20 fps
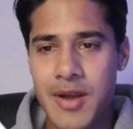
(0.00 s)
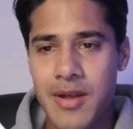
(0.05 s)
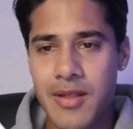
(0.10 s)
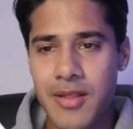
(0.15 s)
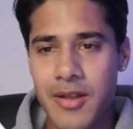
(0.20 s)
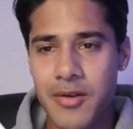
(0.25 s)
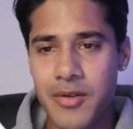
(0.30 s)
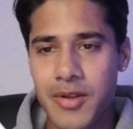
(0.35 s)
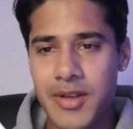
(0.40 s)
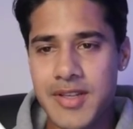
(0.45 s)

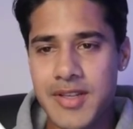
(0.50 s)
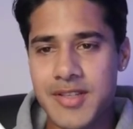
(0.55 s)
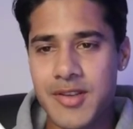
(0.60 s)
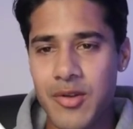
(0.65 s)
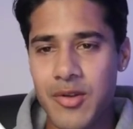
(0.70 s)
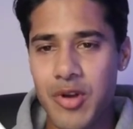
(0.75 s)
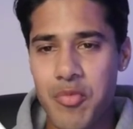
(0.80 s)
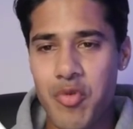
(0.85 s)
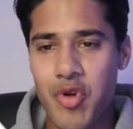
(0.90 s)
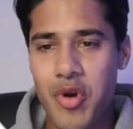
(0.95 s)
Literally,
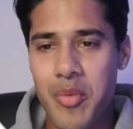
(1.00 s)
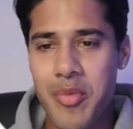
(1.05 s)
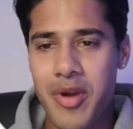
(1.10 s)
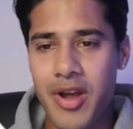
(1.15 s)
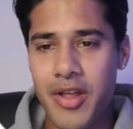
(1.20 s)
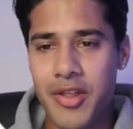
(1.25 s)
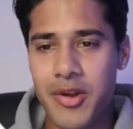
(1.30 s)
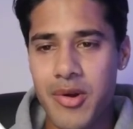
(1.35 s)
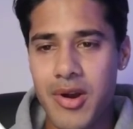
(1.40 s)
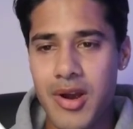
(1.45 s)
solar appointment
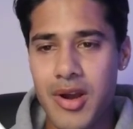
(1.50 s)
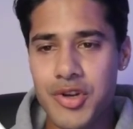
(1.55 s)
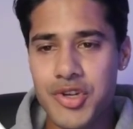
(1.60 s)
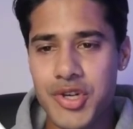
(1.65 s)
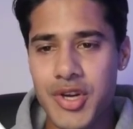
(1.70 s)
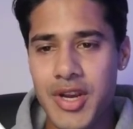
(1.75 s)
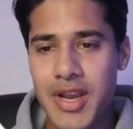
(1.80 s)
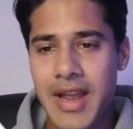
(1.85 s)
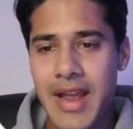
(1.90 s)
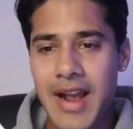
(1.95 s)
Aliraj
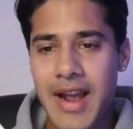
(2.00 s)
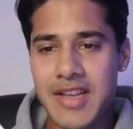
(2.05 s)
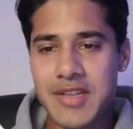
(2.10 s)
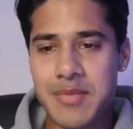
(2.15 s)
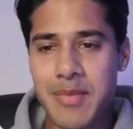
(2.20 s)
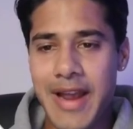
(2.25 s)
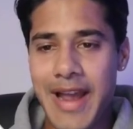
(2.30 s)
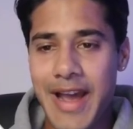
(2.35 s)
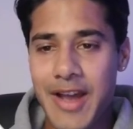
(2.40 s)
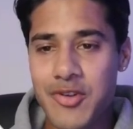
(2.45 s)
has my
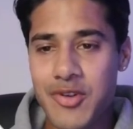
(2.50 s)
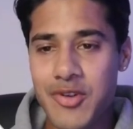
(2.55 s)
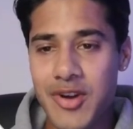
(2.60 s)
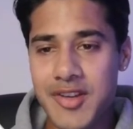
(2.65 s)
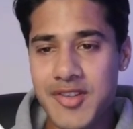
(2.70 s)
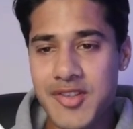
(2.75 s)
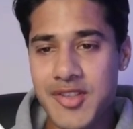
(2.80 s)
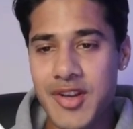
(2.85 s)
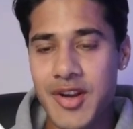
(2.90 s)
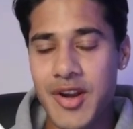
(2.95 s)
address
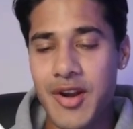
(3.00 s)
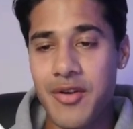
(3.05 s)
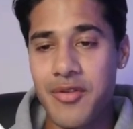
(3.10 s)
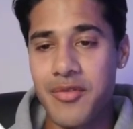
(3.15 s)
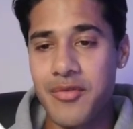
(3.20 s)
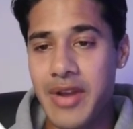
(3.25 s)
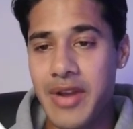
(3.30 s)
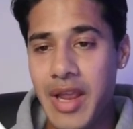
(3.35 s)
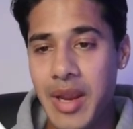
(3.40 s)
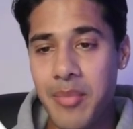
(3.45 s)
there,
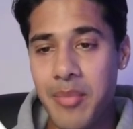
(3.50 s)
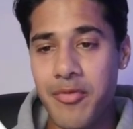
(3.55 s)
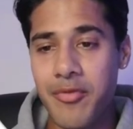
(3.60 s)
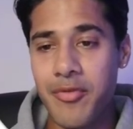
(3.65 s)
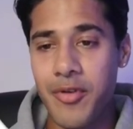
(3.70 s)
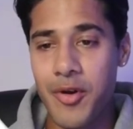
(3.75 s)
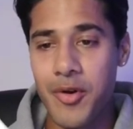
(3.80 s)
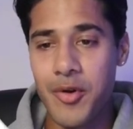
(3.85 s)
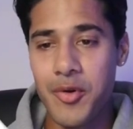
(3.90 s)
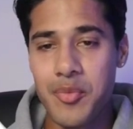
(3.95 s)
name,
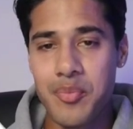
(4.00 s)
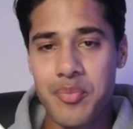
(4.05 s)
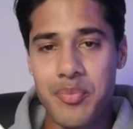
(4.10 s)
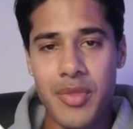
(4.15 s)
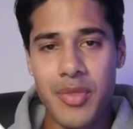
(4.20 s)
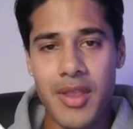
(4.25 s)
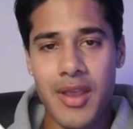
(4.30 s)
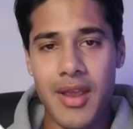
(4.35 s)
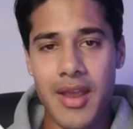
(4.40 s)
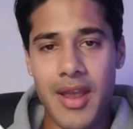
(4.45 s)
phone,
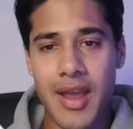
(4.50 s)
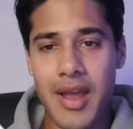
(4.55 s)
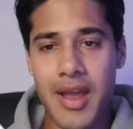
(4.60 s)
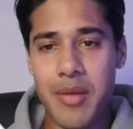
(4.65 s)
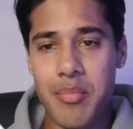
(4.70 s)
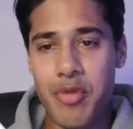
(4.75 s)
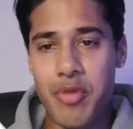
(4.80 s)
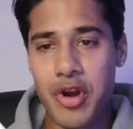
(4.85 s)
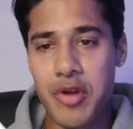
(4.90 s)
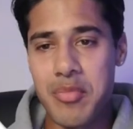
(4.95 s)
and
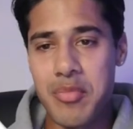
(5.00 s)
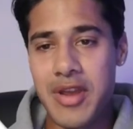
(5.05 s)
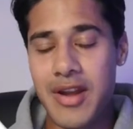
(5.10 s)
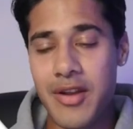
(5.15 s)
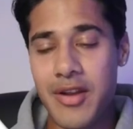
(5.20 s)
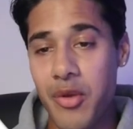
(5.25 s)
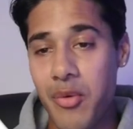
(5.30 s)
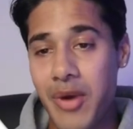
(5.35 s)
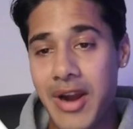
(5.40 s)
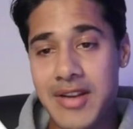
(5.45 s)
booked me in
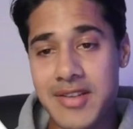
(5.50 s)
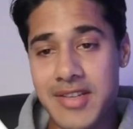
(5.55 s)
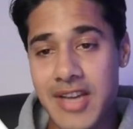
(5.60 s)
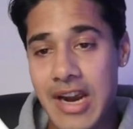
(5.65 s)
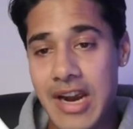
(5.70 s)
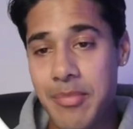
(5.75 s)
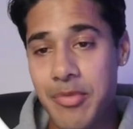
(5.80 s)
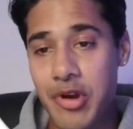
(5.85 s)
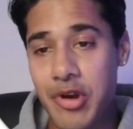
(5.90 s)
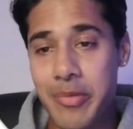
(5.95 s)
the right
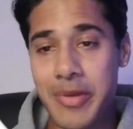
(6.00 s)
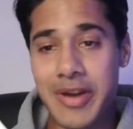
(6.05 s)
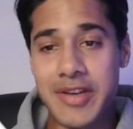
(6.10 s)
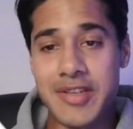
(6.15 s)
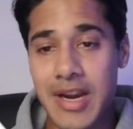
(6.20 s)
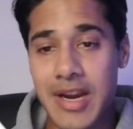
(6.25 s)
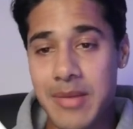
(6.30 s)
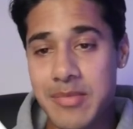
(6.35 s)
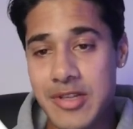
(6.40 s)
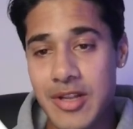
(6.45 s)
time, 30-minute
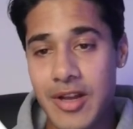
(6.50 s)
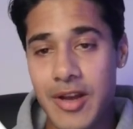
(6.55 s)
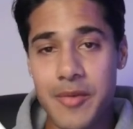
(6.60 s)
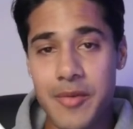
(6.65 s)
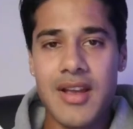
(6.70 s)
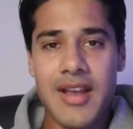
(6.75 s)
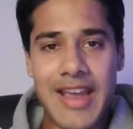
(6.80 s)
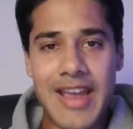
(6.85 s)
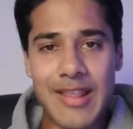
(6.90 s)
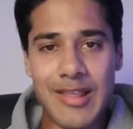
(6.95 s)
time slot.
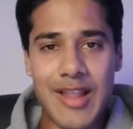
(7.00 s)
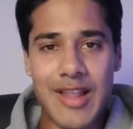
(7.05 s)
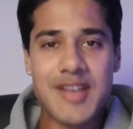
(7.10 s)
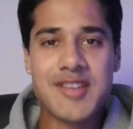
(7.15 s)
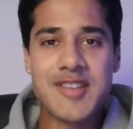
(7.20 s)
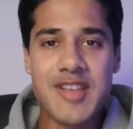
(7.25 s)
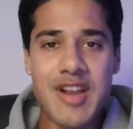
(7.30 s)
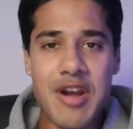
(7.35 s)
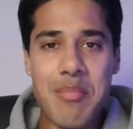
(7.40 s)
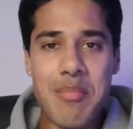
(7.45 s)
In less
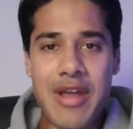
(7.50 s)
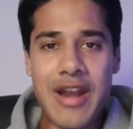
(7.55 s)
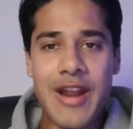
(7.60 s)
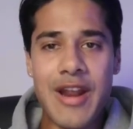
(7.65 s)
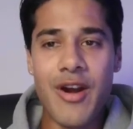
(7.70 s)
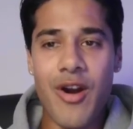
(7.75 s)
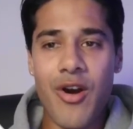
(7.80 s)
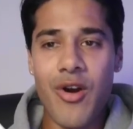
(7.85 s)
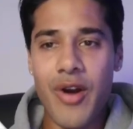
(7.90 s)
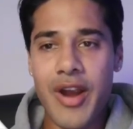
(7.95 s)
than a minute,
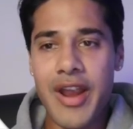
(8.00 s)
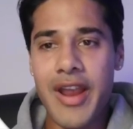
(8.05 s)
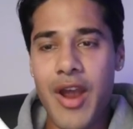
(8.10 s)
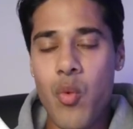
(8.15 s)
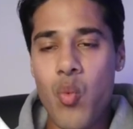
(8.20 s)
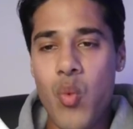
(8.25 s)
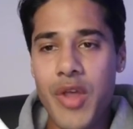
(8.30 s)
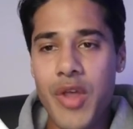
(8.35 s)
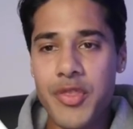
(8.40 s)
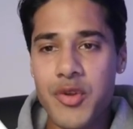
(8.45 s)
our AI
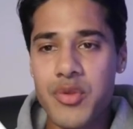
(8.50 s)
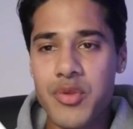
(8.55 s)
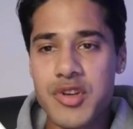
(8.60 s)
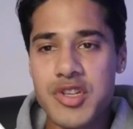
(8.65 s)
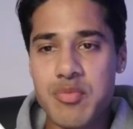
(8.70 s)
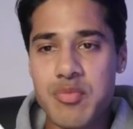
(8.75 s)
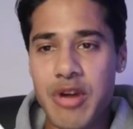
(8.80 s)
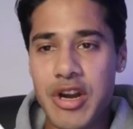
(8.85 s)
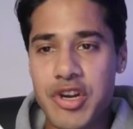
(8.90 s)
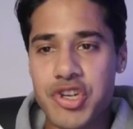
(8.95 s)
went through the
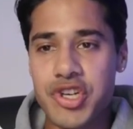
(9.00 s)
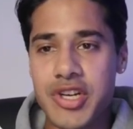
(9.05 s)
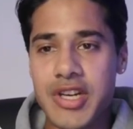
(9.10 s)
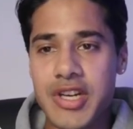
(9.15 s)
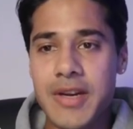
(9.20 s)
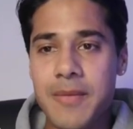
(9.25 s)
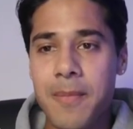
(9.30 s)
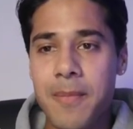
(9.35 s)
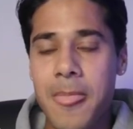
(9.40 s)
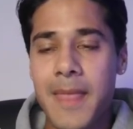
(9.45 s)
spreadsheet,
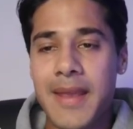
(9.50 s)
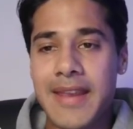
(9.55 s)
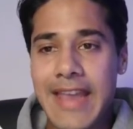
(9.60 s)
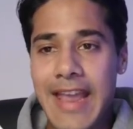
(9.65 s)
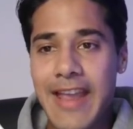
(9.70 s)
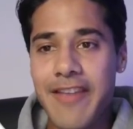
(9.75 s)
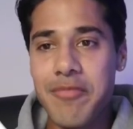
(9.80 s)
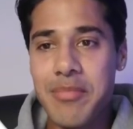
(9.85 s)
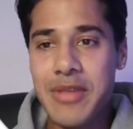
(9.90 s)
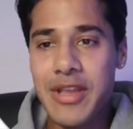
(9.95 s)

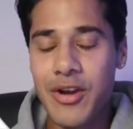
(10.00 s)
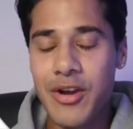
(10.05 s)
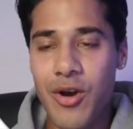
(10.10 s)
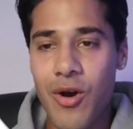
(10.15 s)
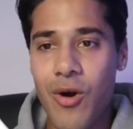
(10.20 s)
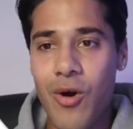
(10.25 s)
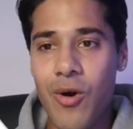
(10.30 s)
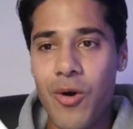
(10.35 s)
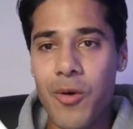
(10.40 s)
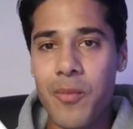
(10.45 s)
gave me a
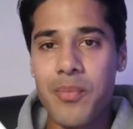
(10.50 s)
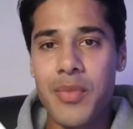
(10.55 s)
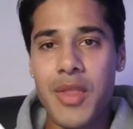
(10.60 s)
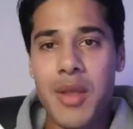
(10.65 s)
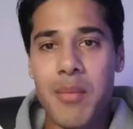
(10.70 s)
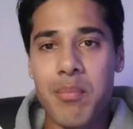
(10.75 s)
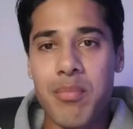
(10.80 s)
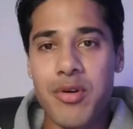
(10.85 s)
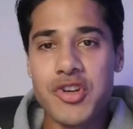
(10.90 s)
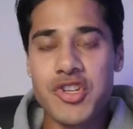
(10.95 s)
call,
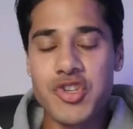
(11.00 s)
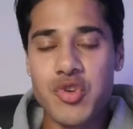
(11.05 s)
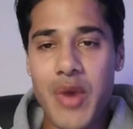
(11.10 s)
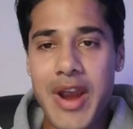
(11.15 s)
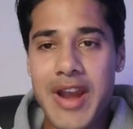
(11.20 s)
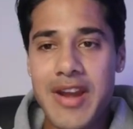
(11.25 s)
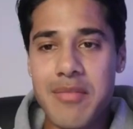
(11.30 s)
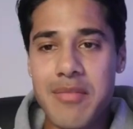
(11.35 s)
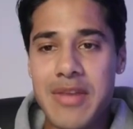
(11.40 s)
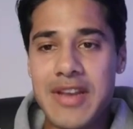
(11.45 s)

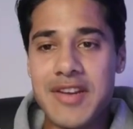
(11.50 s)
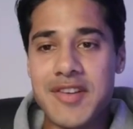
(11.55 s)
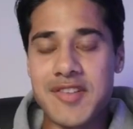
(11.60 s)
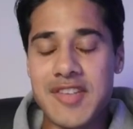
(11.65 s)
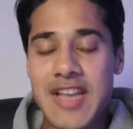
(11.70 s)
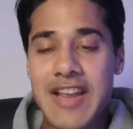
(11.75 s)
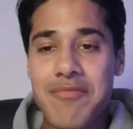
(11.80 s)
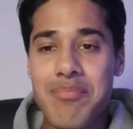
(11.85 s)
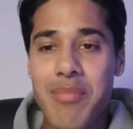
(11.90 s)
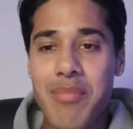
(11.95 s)
persuaded me to
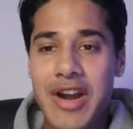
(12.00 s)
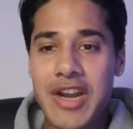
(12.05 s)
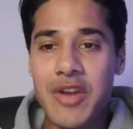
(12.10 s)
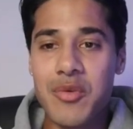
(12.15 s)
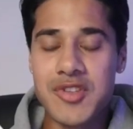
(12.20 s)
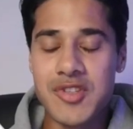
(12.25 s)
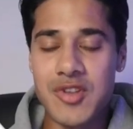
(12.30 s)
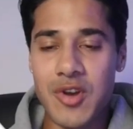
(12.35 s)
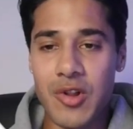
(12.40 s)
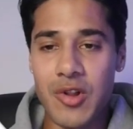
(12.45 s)
save money with
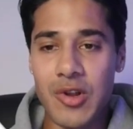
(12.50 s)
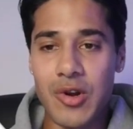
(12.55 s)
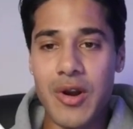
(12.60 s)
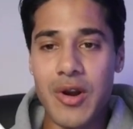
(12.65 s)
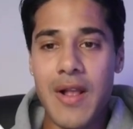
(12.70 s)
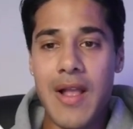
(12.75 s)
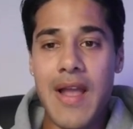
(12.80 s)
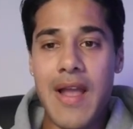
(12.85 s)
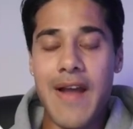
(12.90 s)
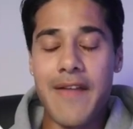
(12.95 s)
solar,
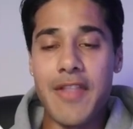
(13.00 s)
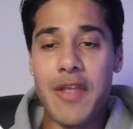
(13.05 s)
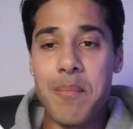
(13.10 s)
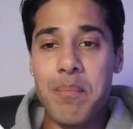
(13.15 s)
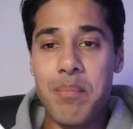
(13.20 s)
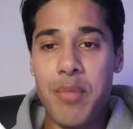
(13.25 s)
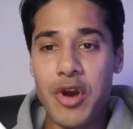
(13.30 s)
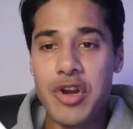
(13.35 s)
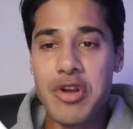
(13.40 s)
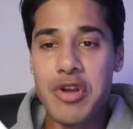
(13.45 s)
and then
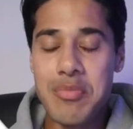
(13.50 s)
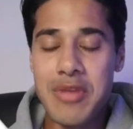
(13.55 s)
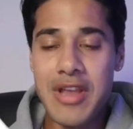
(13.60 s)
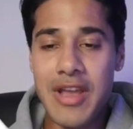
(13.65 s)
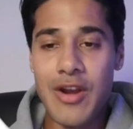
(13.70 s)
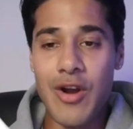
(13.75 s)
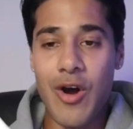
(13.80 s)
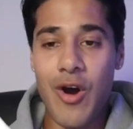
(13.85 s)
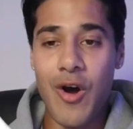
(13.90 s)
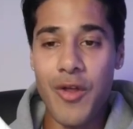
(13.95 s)
booked me
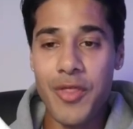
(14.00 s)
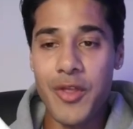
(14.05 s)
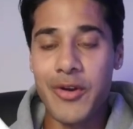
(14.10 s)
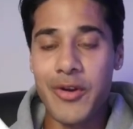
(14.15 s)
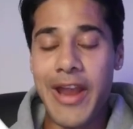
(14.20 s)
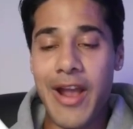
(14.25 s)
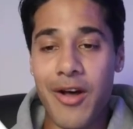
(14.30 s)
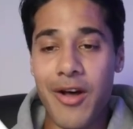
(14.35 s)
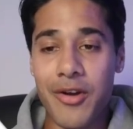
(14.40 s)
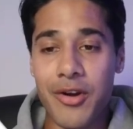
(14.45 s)
in on their
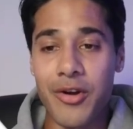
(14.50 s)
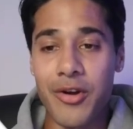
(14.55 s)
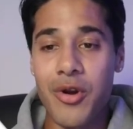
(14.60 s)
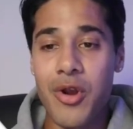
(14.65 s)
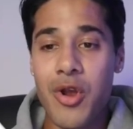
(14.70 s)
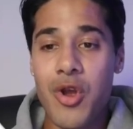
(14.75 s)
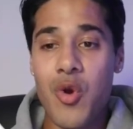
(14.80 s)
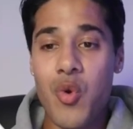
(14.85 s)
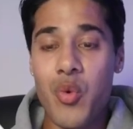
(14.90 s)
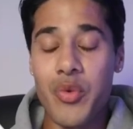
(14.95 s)
calendar
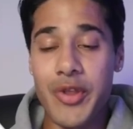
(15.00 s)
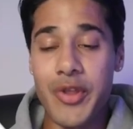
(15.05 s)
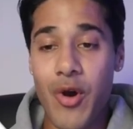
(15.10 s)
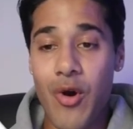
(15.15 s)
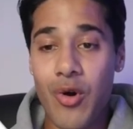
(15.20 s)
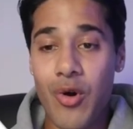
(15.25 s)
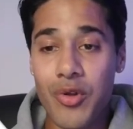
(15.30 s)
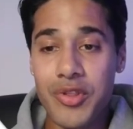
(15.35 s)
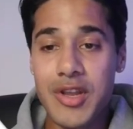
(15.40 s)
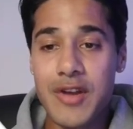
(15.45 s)
with
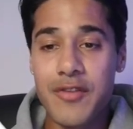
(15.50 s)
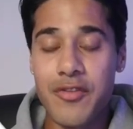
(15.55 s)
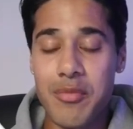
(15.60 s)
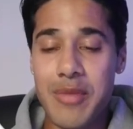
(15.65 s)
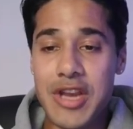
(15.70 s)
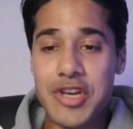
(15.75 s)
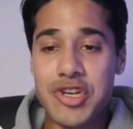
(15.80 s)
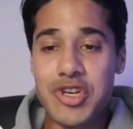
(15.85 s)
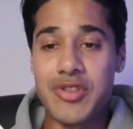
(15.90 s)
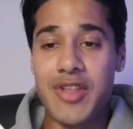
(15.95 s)
all the
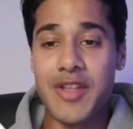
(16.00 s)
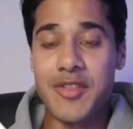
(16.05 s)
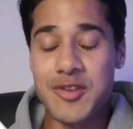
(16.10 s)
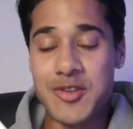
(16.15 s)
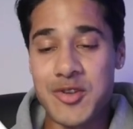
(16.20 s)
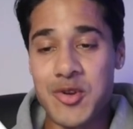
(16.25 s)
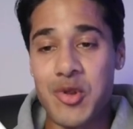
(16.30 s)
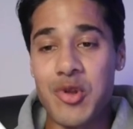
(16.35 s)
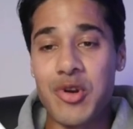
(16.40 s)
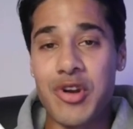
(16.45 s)
information that the
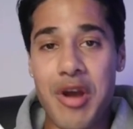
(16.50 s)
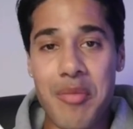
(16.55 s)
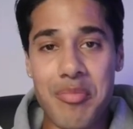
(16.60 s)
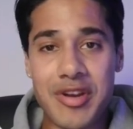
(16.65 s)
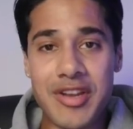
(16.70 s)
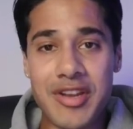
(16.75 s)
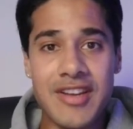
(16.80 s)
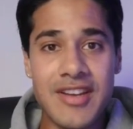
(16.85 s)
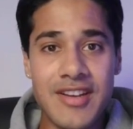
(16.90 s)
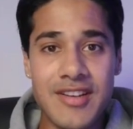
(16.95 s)
solar
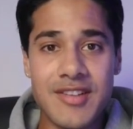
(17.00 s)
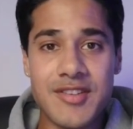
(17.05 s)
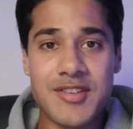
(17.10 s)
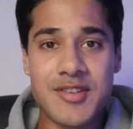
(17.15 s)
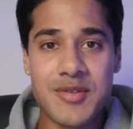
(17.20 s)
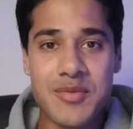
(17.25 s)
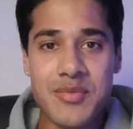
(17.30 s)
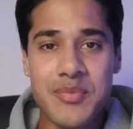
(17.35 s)
company needs.